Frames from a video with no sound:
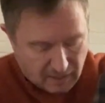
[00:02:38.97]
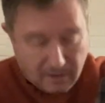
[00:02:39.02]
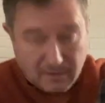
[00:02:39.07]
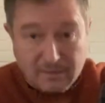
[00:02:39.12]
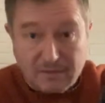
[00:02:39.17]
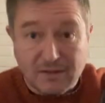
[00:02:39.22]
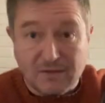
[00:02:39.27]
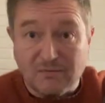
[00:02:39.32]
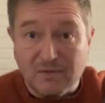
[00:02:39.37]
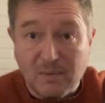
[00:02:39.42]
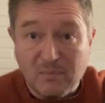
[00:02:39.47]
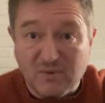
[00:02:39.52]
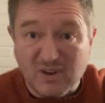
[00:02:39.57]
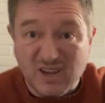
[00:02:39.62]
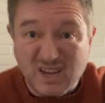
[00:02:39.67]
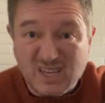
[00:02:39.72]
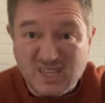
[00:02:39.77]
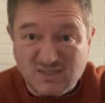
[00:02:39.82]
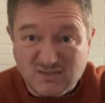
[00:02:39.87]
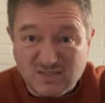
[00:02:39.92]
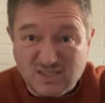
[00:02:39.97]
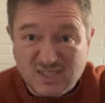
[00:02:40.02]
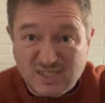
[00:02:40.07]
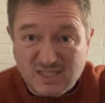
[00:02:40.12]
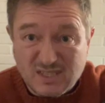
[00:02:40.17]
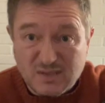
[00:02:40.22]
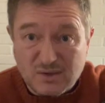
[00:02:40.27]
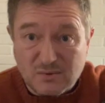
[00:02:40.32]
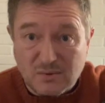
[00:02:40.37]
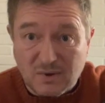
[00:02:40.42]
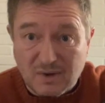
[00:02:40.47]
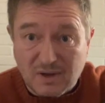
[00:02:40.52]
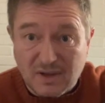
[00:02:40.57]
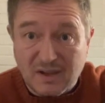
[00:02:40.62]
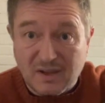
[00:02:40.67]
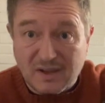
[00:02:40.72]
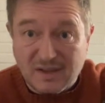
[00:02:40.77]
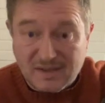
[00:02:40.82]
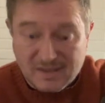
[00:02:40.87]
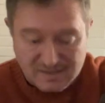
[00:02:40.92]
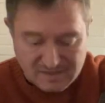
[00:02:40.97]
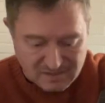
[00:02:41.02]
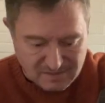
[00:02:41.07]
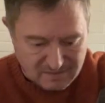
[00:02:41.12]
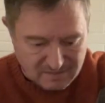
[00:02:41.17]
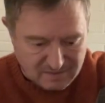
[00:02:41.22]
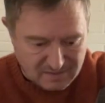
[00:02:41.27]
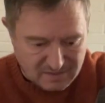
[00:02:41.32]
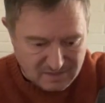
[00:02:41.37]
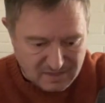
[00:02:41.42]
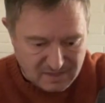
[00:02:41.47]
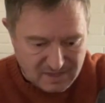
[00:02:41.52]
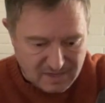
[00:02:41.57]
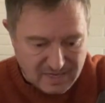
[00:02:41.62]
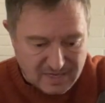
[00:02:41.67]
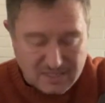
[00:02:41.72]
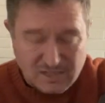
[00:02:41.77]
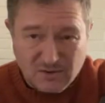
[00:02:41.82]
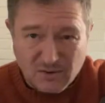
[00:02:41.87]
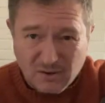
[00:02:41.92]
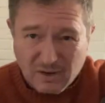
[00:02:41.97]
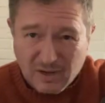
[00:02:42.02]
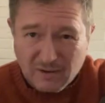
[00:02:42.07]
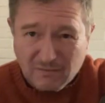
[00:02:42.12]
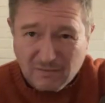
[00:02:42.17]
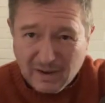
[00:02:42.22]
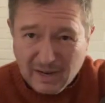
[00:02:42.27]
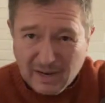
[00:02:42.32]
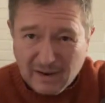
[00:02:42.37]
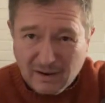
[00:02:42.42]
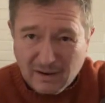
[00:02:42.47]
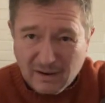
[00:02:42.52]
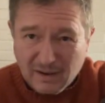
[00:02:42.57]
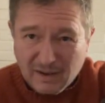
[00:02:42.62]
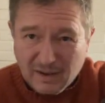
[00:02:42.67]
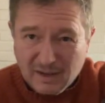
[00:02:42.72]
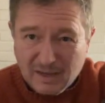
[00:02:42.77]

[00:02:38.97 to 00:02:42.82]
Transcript: the fabric is so, it's not like flannel,